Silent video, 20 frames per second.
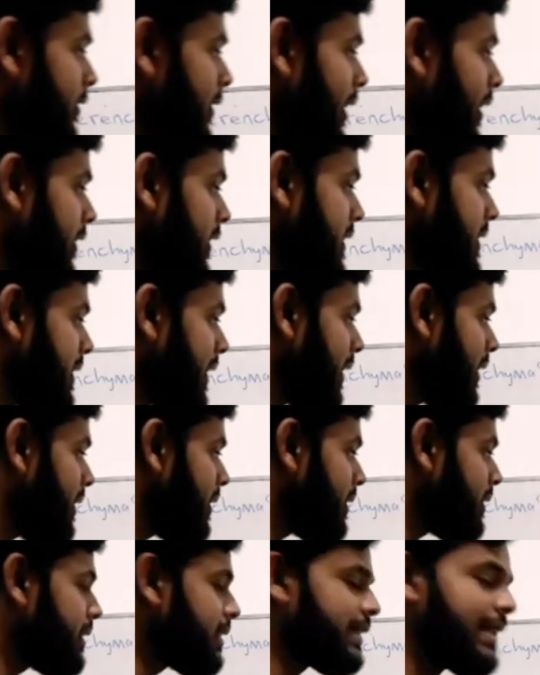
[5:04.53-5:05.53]
as I
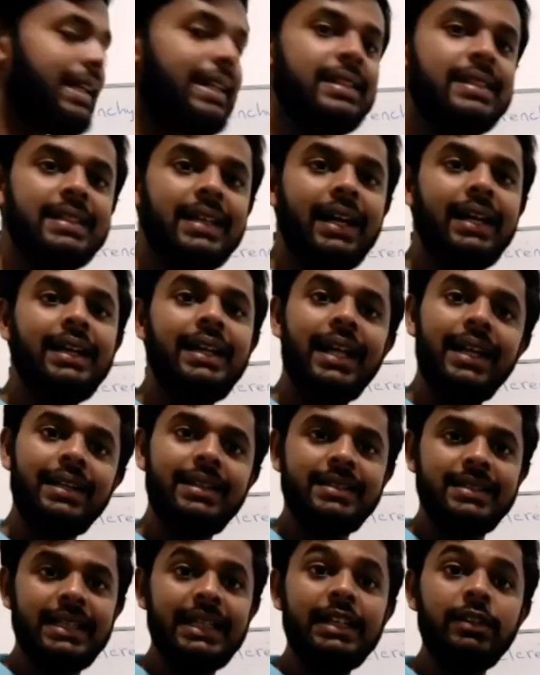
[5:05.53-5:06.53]
said the cells are
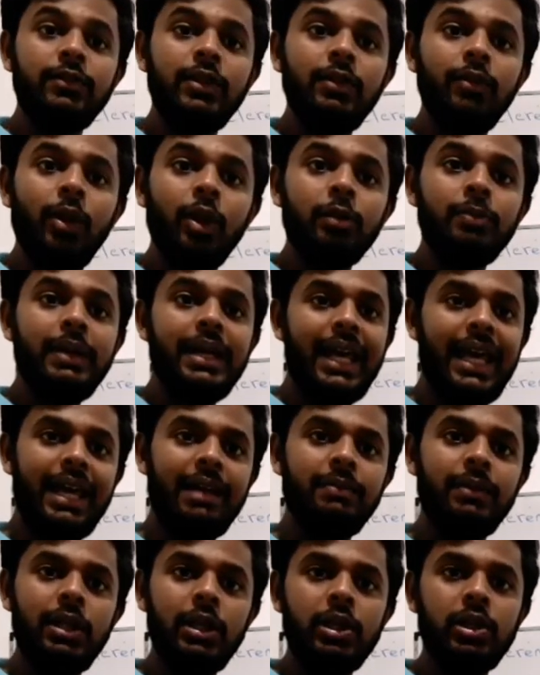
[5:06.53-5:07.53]
dead cells, we won't be
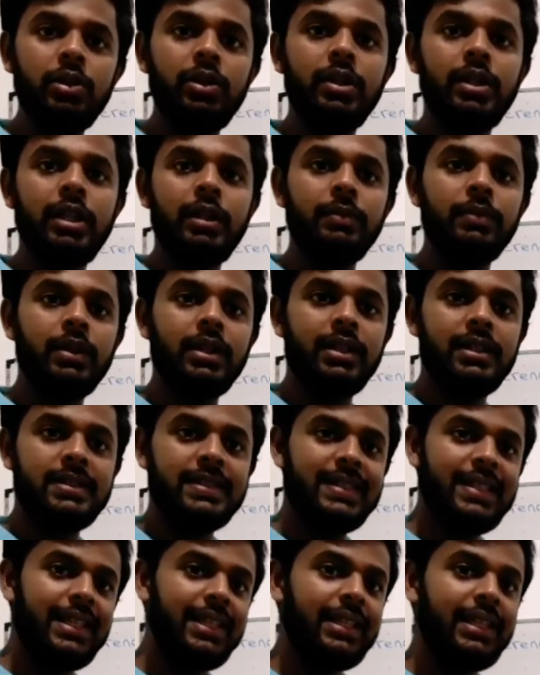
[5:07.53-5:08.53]
able to
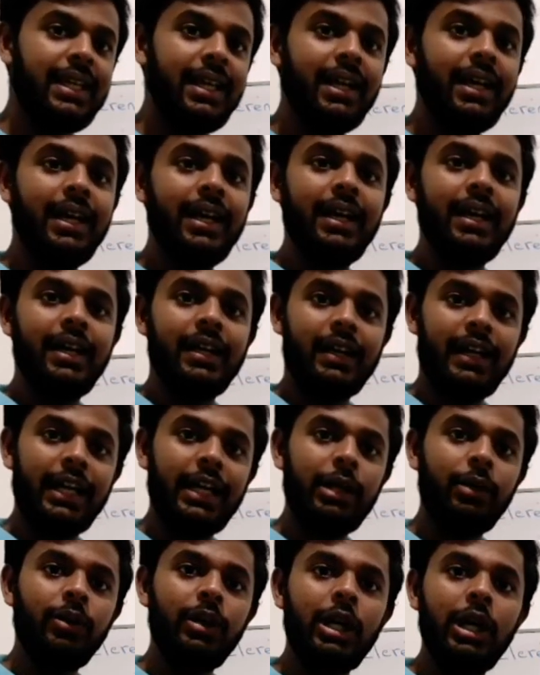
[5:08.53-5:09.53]
see the
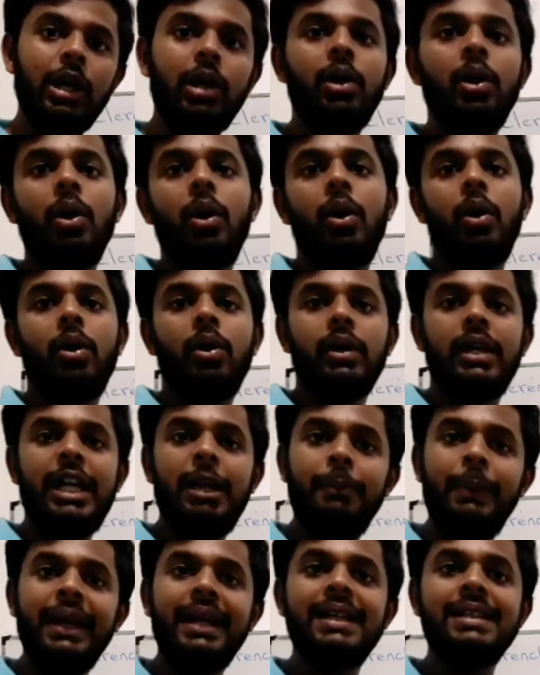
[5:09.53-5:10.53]
regular or
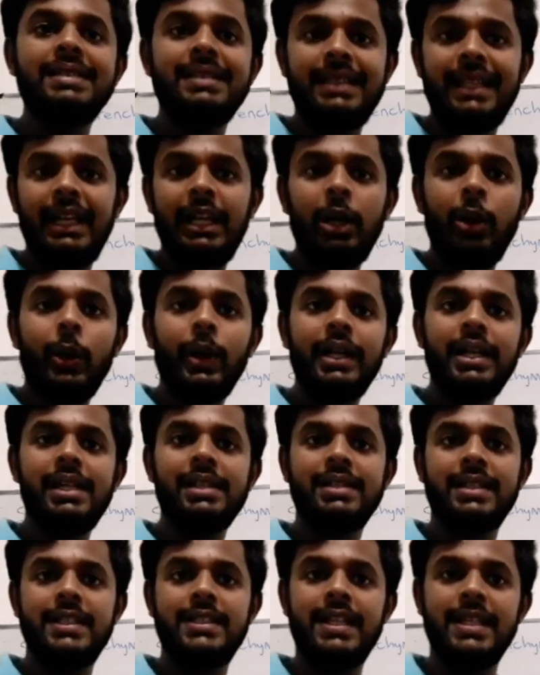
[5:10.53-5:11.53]
typical cell
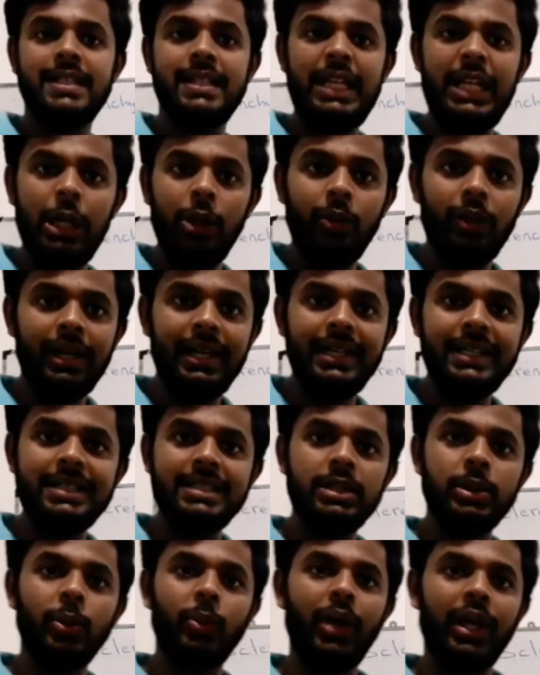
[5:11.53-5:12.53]
organelles such as
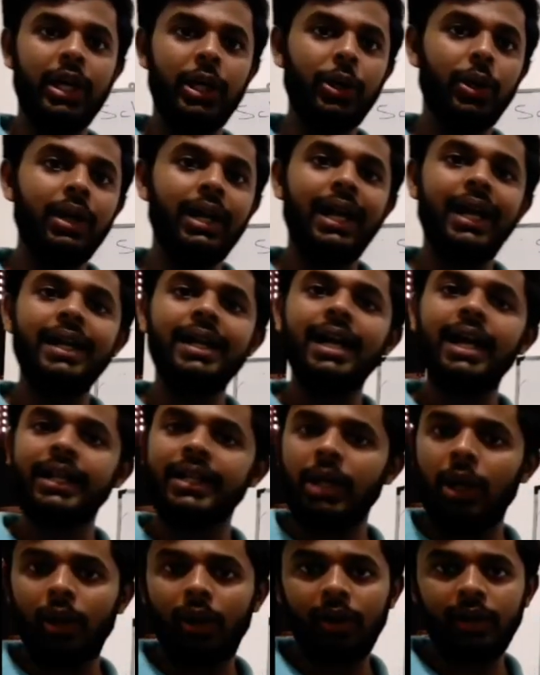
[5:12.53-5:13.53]
nucleus, vacuole and
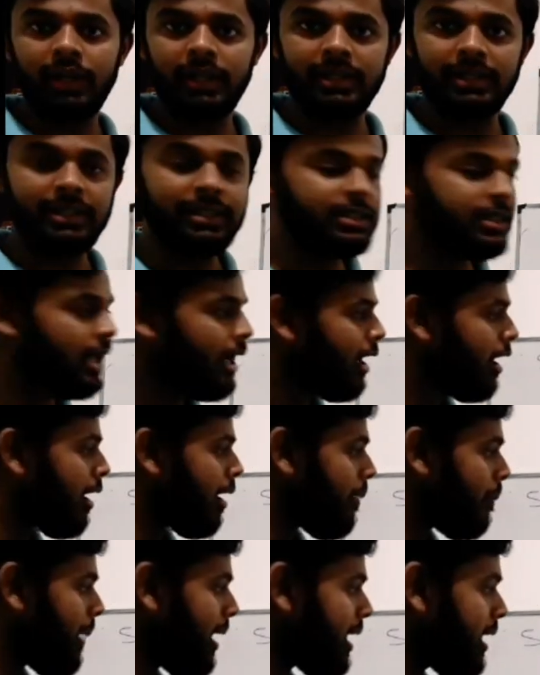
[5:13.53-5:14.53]
other organelles.
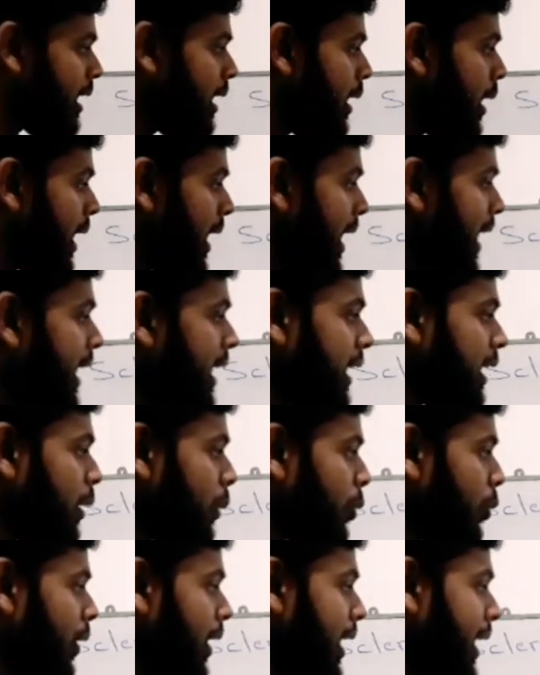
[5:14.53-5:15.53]
But
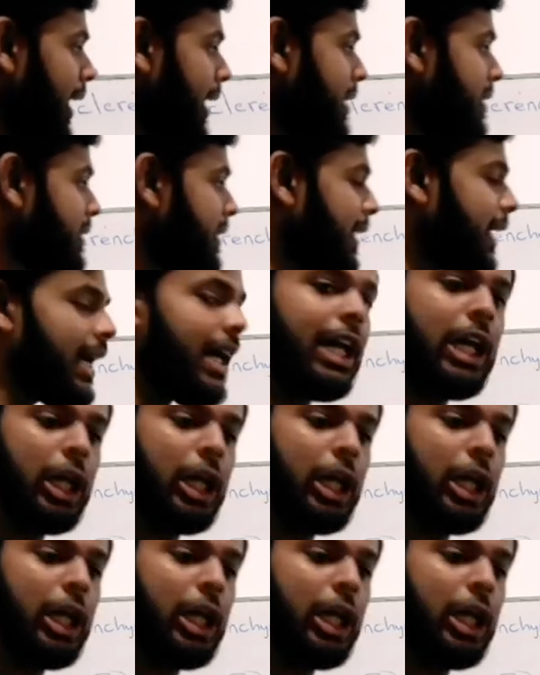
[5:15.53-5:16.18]
here we can see a